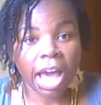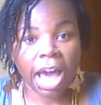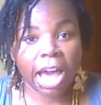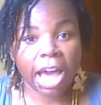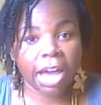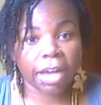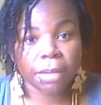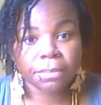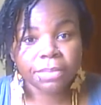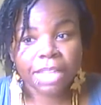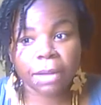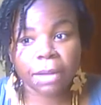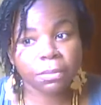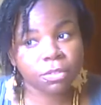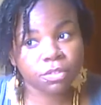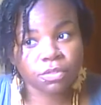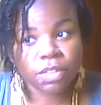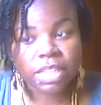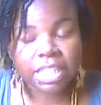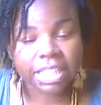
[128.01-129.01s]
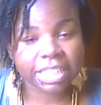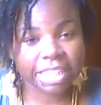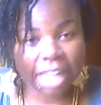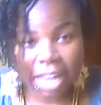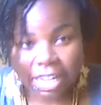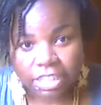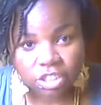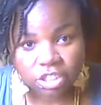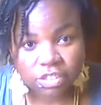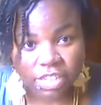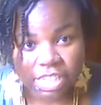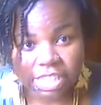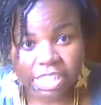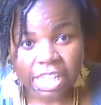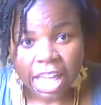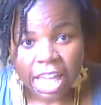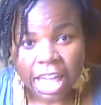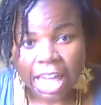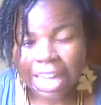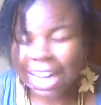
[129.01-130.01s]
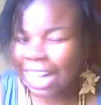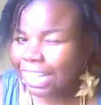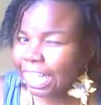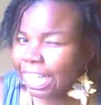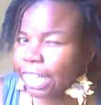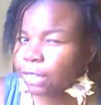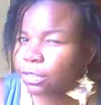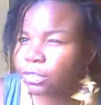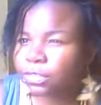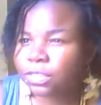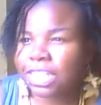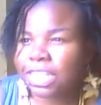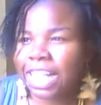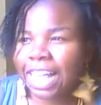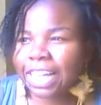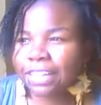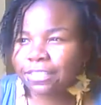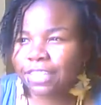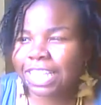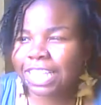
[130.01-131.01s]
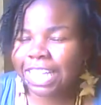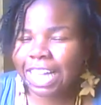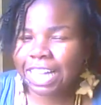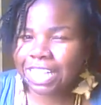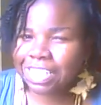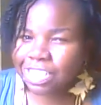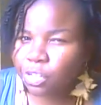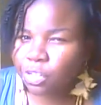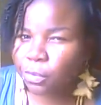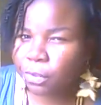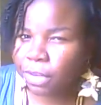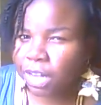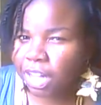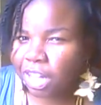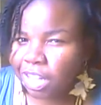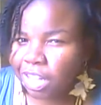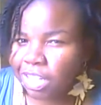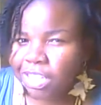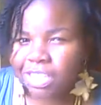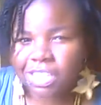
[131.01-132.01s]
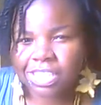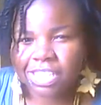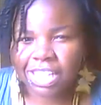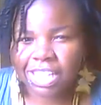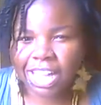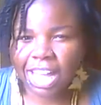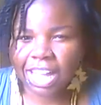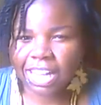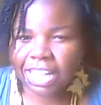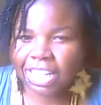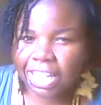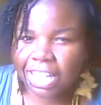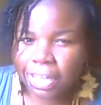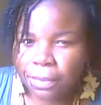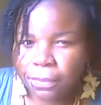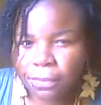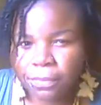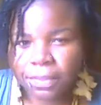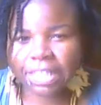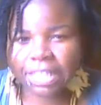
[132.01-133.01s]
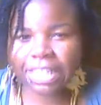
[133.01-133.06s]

That was really dangerous, and I think it was like really kind of stupid of her to kind of get